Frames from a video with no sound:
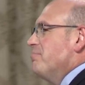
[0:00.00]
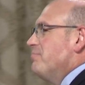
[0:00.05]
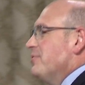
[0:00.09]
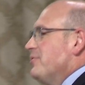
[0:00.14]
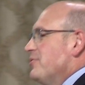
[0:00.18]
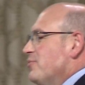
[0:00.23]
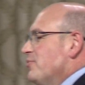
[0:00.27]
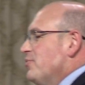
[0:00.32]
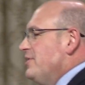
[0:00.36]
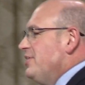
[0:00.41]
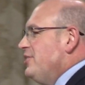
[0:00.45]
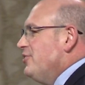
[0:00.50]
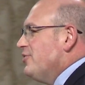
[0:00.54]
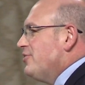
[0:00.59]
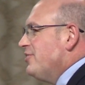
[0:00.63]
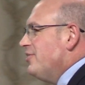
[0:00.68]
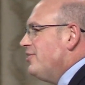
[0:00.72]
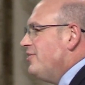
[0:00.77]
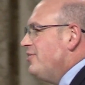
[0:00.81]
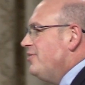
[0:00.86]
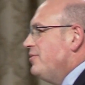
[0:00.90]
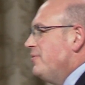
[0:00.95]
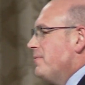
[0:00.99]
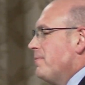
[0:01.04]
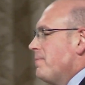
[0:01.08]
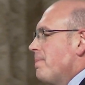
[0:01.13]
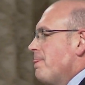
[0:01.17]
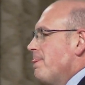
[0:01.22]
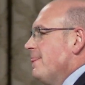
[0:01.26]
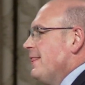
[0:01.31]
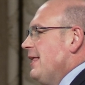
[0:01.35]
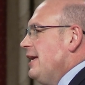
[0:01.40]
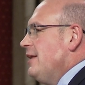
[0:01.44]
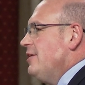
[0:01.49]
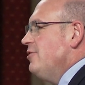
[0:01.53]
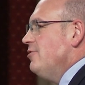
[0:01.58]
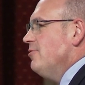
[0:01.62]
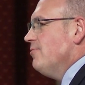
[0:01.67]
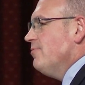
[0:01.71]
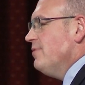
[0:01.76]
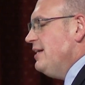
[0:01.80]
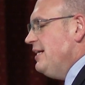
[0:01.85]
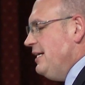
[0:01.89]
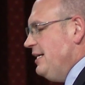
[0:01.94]
But when you go and
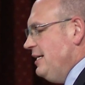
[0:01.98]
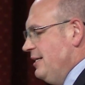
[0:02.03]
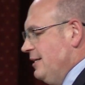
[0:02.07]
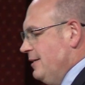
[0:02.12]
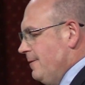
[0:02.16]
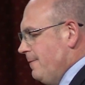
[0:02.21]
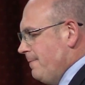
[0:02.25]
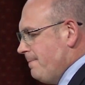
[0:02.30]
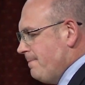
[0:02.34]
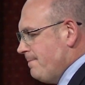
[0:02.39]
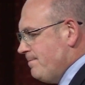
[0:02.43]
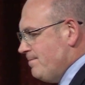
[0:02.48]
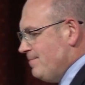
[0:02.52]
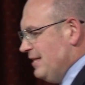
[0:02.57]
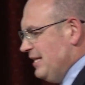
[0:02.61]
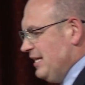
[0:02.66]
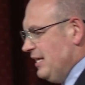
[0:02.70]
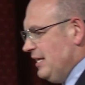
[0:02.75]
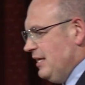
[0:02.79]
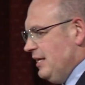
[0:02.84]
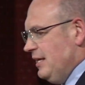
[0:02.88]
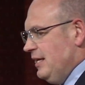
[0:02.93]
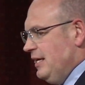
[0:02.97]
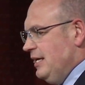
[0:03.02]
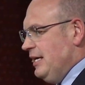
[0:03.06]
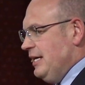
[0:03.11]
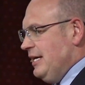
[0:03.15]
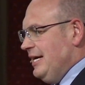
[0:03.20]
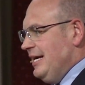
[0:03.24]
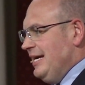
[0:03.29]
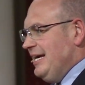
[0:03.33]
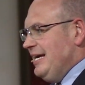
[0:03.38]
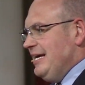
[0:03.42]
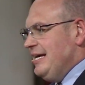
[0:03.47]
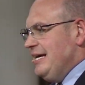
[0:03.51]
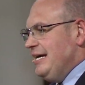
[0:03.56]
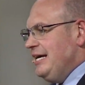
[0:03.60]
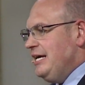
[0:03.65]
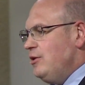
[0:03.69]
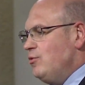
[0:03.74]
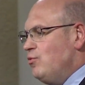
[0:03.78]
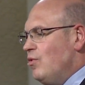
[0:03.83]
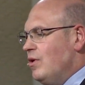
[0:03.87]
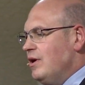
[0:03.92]
you read,
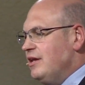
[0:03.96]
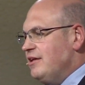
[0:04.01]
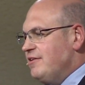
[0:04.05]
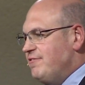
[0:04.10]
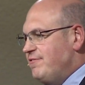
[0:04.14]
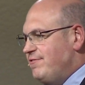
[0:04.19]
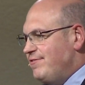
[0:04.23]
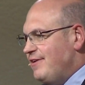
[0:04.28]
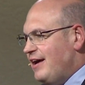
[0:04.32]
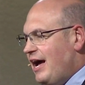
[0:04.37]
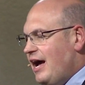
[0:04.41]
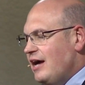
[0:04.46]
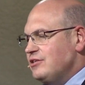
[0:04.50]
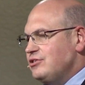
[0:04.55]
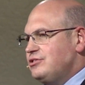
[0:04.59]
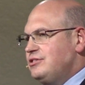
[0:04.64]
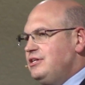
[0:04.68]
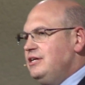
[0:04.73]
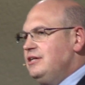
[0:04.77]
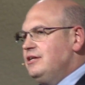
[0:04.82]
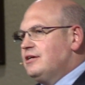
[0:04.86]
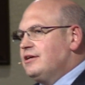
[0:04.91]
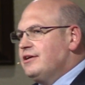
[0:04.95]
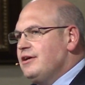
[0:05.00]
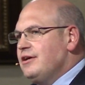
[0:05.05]
he wanted Vashti to